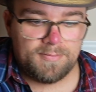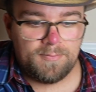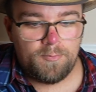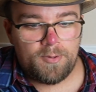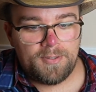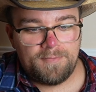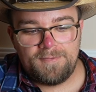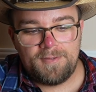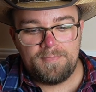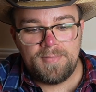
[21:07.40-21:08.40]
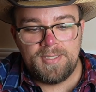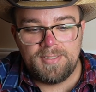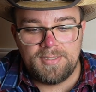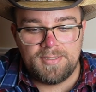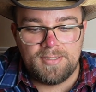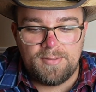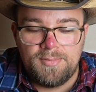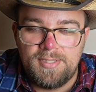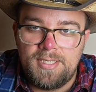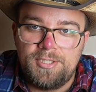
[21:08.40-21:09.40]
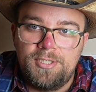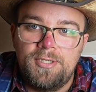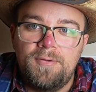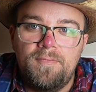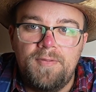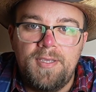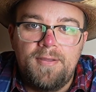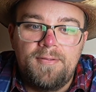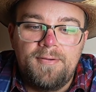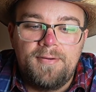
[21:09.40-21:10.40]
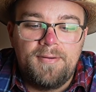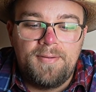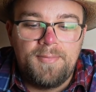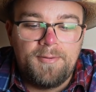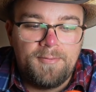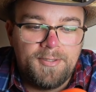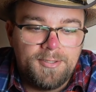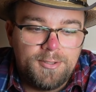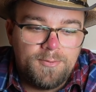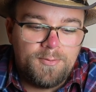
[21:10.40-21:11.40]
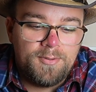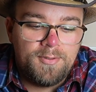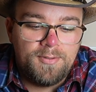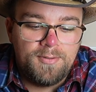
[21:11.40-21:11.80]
one of them is a subsection of the other. I'm not really sure.